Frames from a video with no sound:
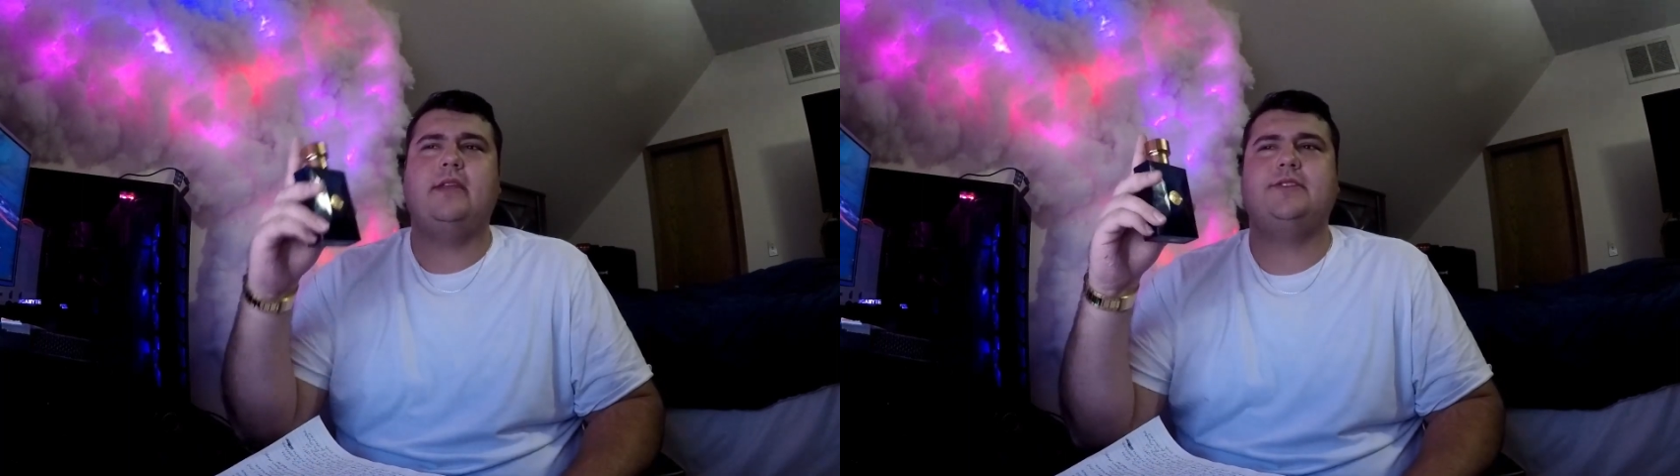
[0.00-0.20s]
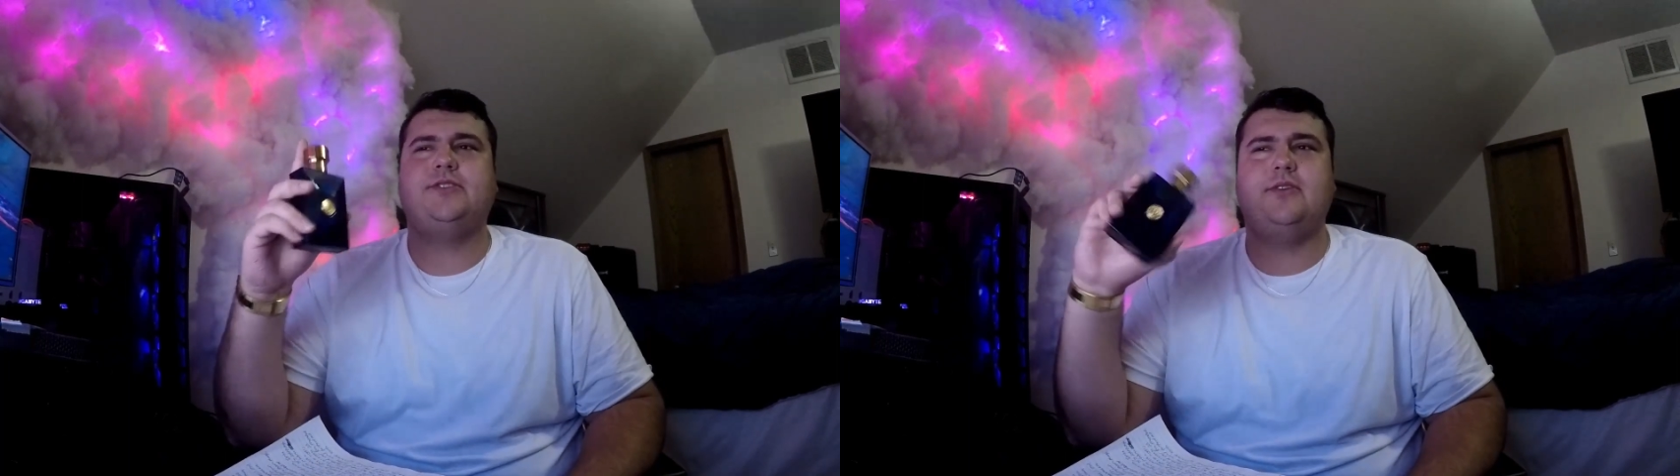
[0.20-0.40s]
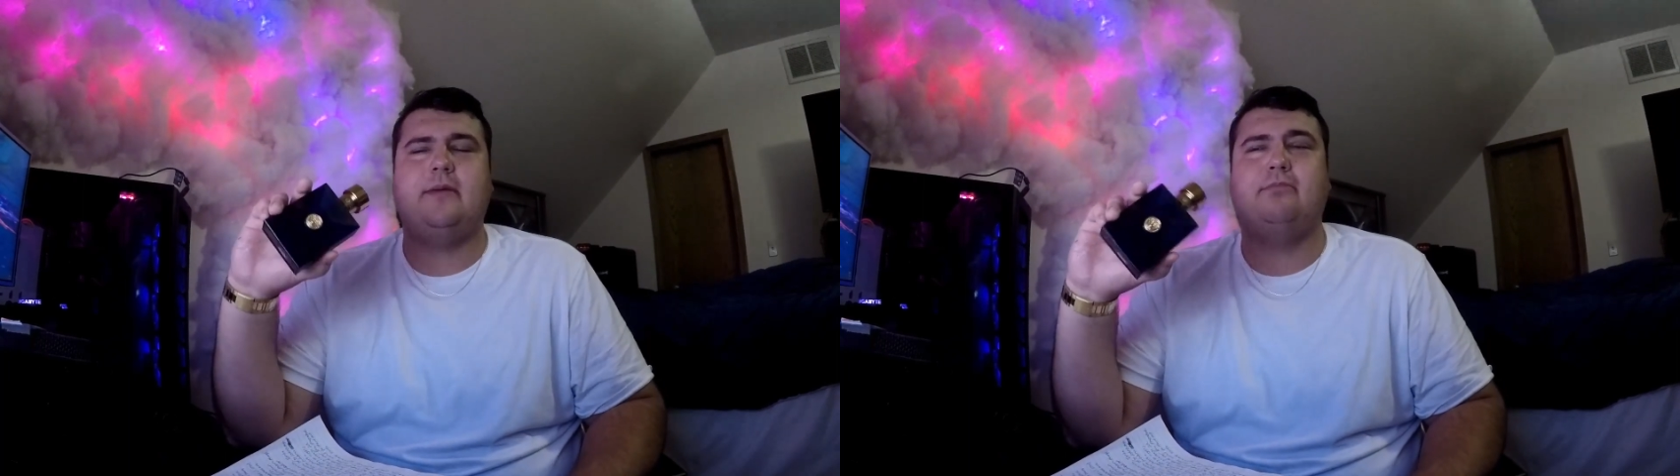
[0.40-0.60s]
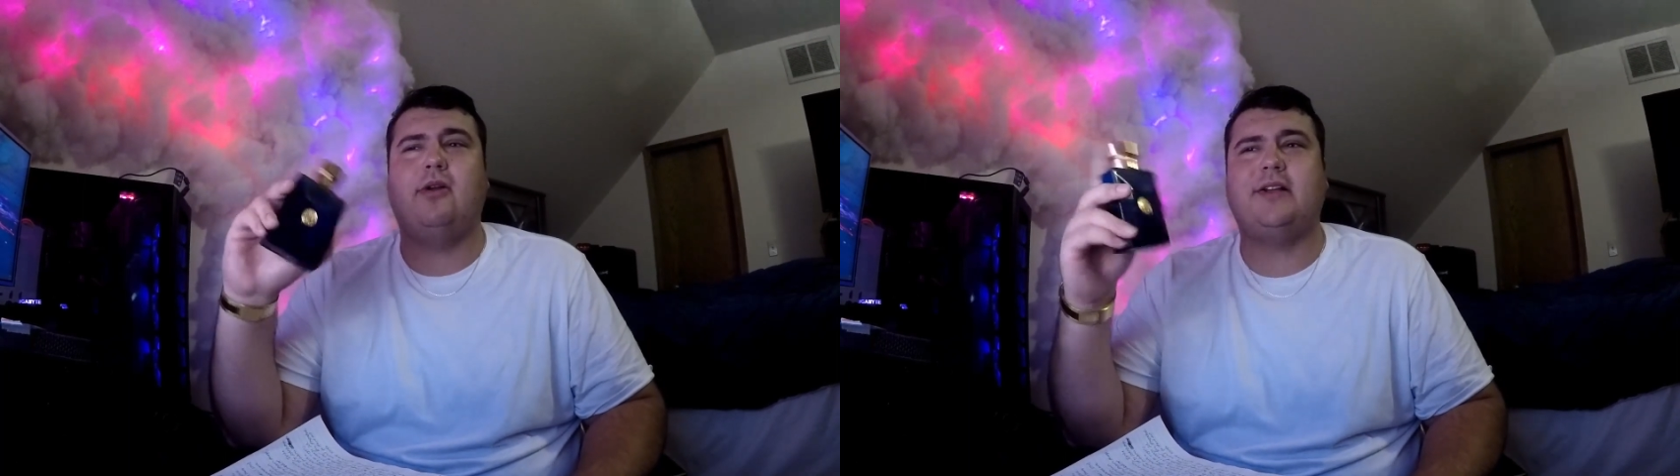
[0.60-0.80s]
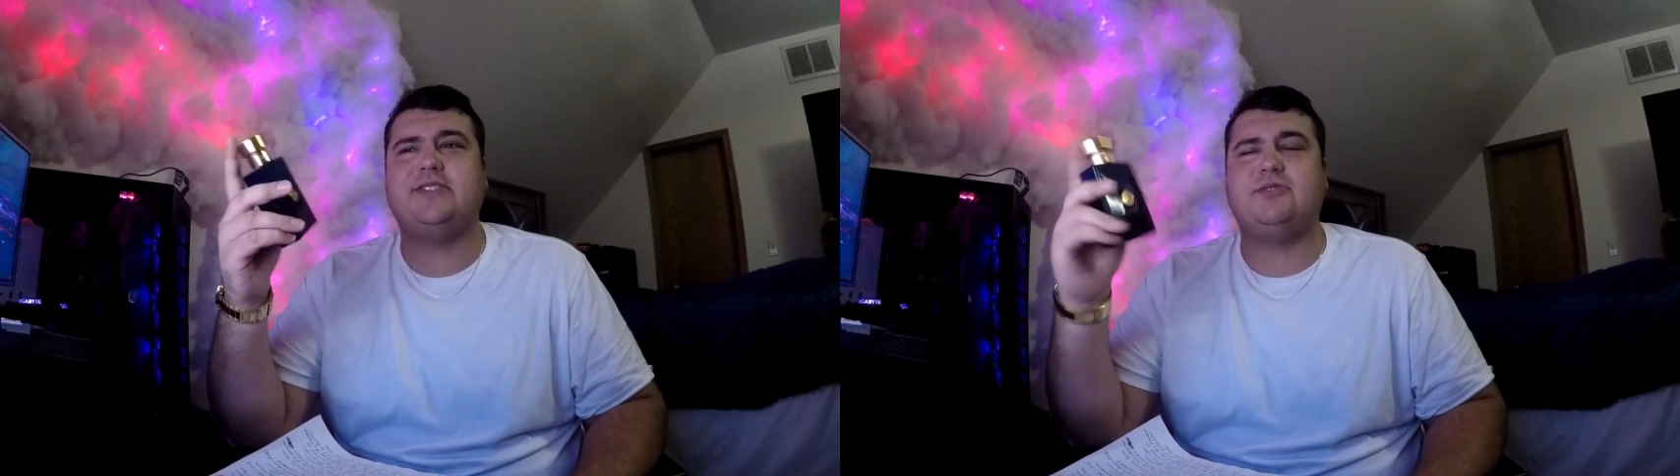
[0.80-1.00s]
So,
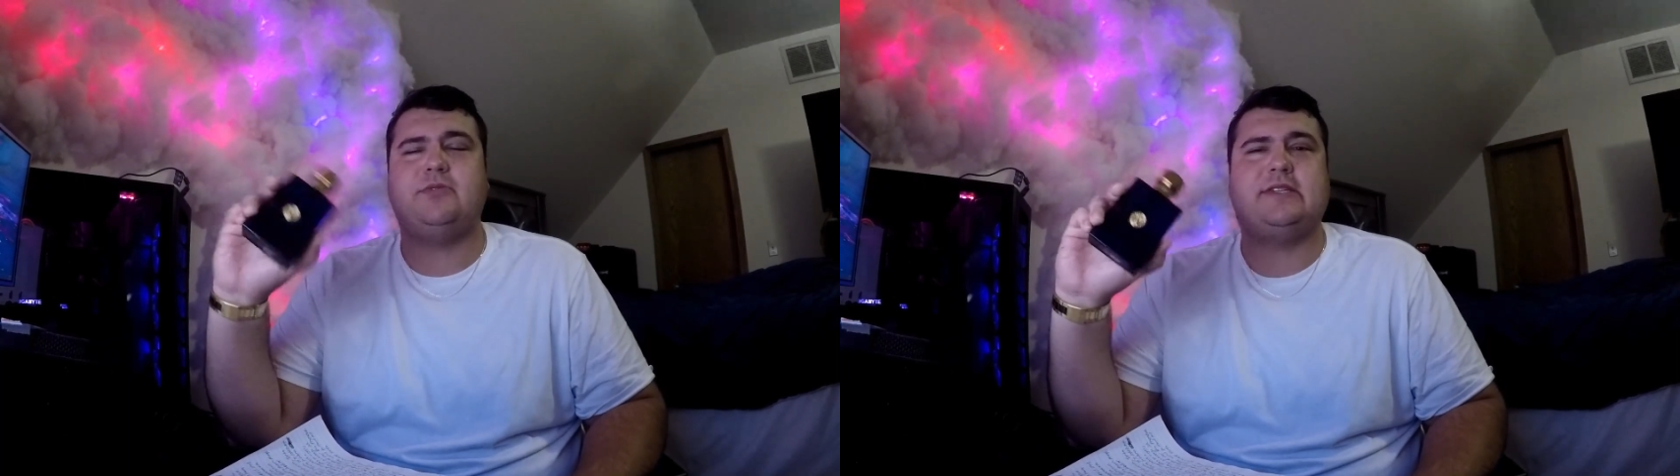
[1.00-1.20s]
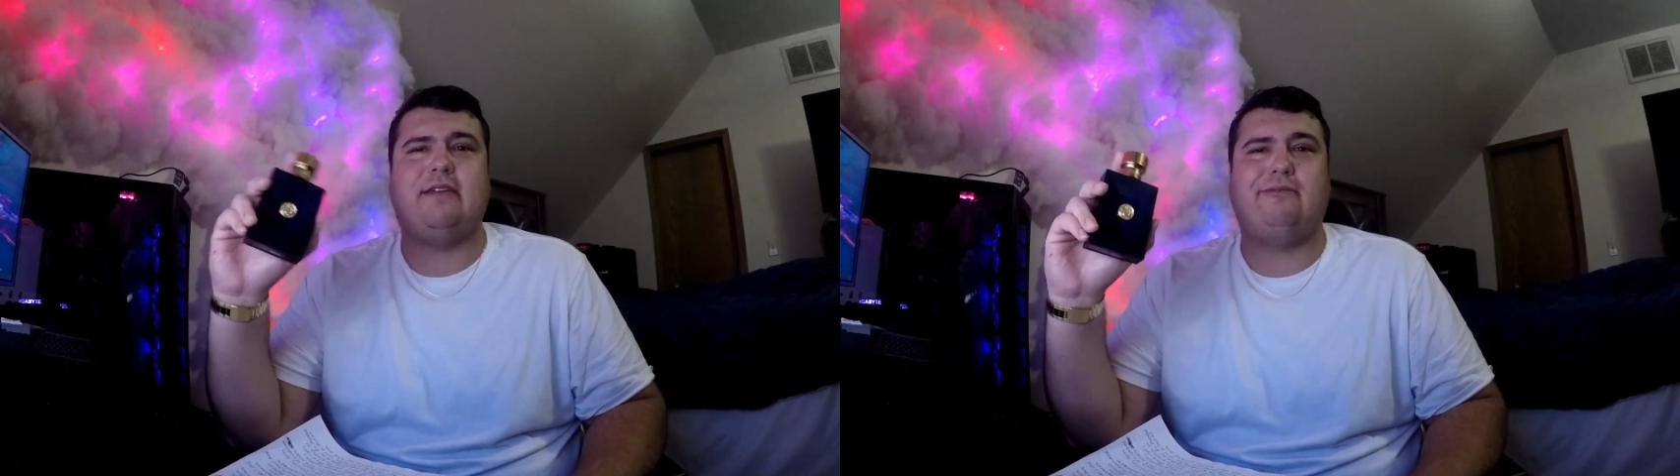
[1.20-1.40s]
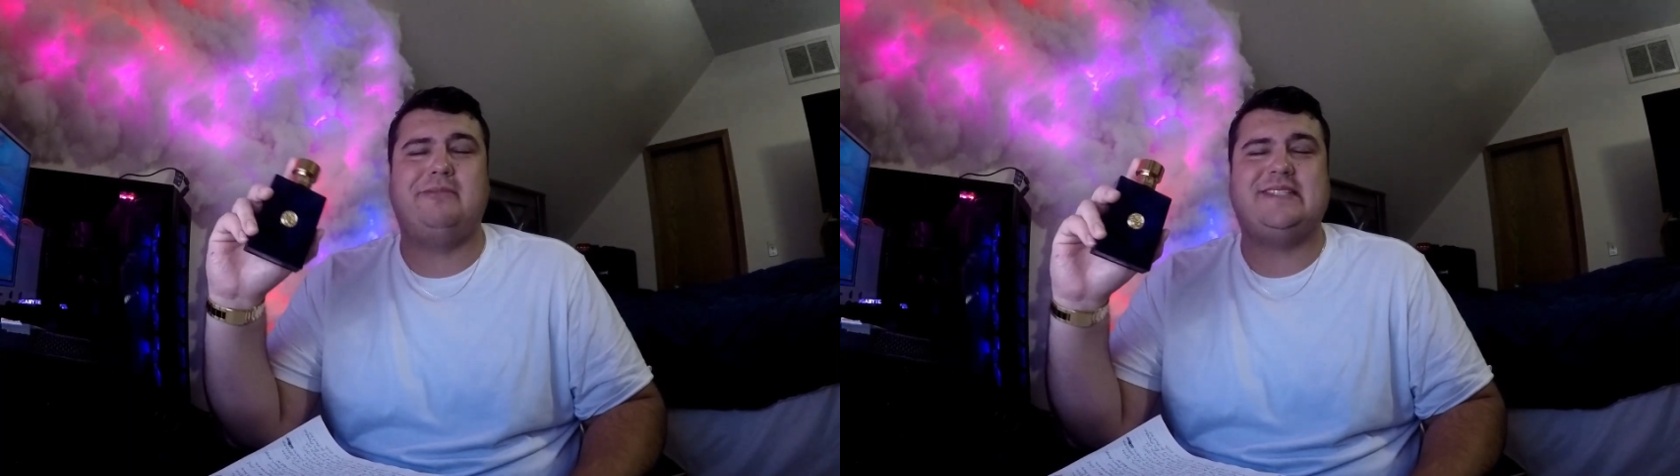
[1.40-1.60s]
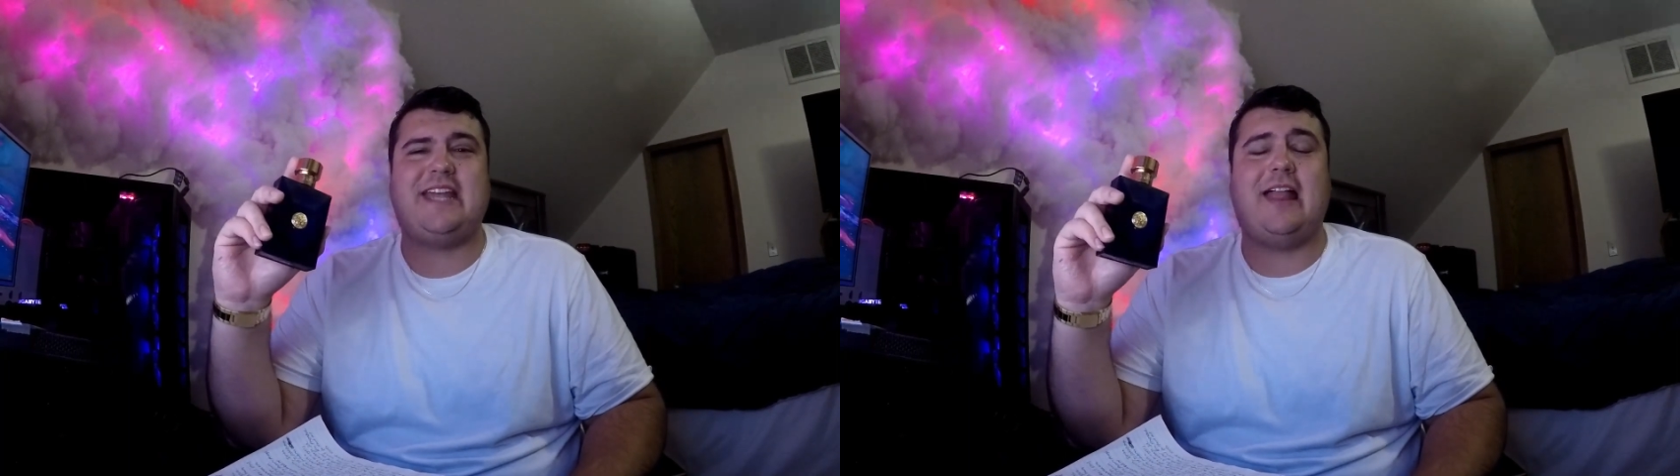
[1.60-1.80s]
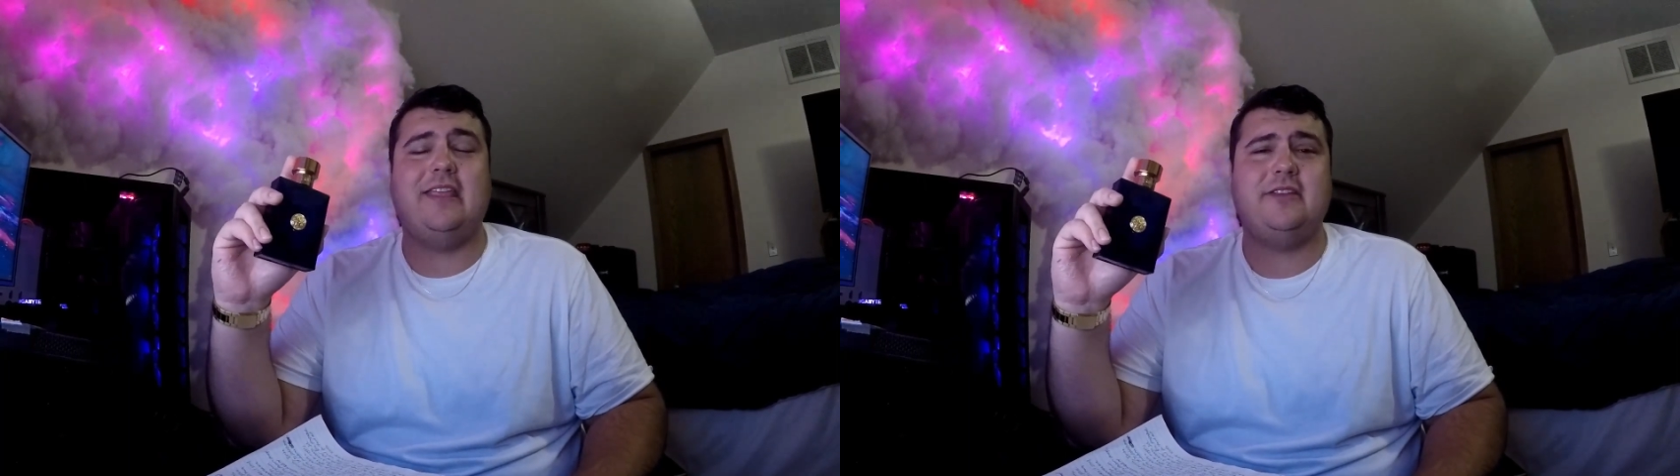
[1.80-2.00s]
Ambroxan's supposed to have a
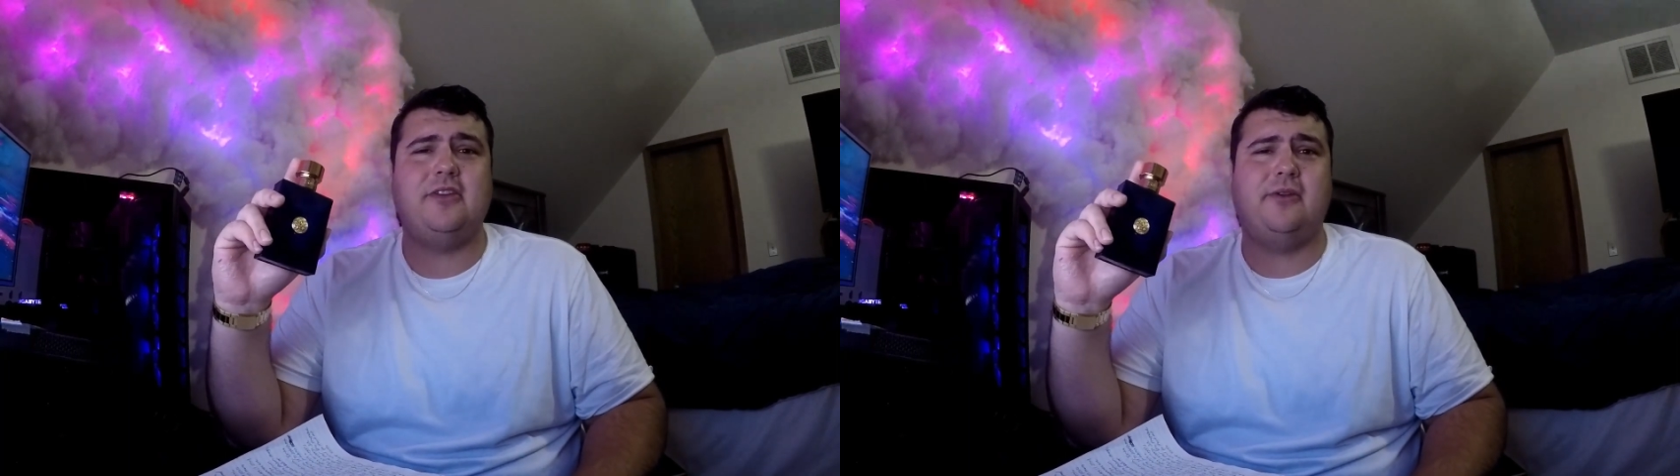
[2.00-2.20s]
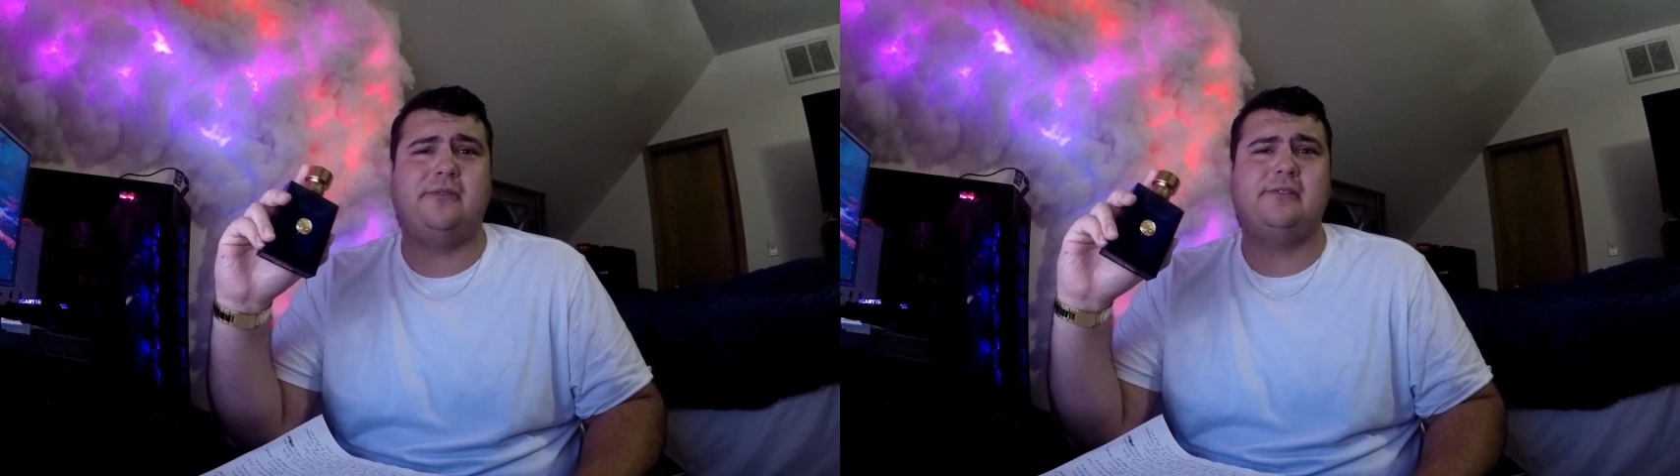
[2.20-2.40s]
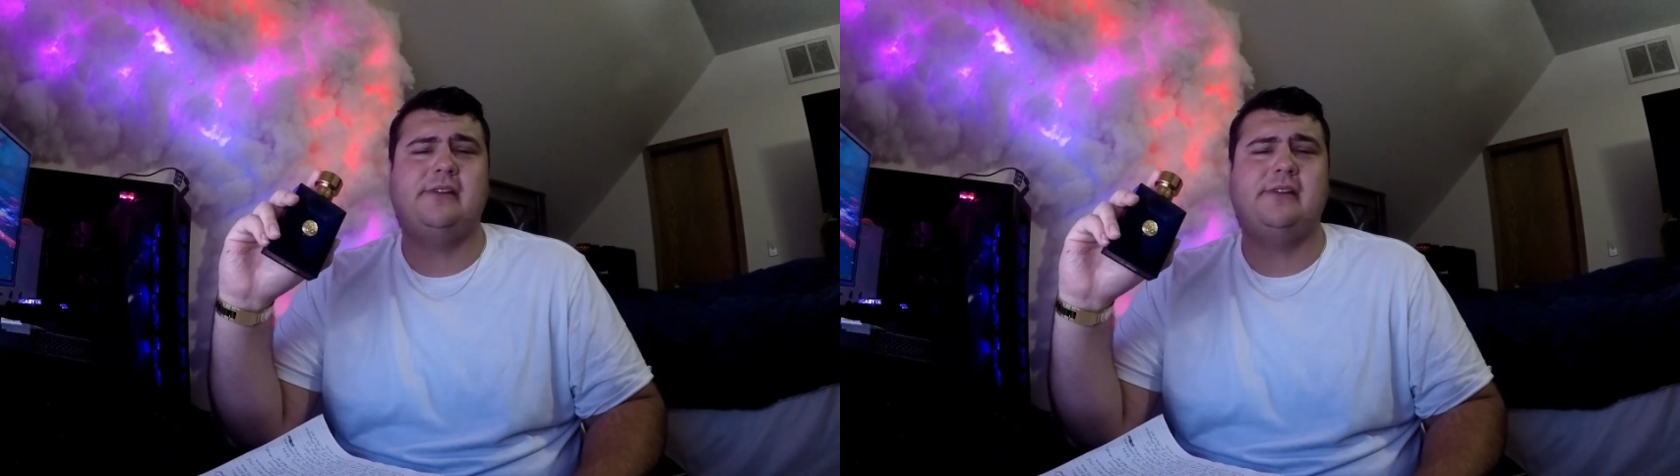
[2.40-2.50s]
metallic note.